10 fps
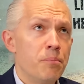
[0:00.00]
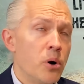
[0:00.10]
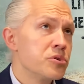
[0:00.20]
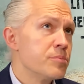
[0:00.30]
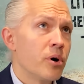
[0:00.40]

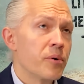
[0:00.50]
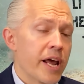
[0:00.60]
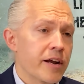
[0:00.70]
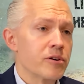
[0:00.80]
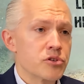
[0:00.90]
bone to bone
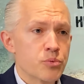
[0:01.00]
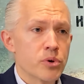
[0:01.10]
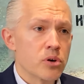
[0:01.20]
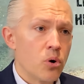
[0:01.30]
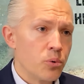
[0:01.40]
anchors
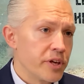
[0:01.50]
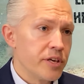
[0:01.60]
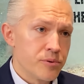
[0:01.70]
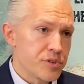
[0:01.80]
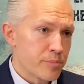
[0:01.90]
were only
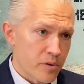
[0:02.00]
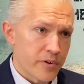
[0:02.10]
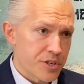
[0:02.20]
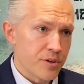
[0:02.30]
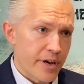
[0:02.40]
used in
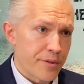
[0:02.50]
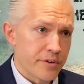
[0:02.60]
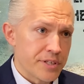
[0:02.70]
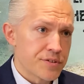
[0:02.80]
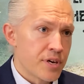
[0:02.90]
professional
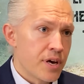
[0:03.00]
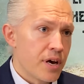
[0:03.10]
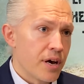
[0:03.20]
athletes.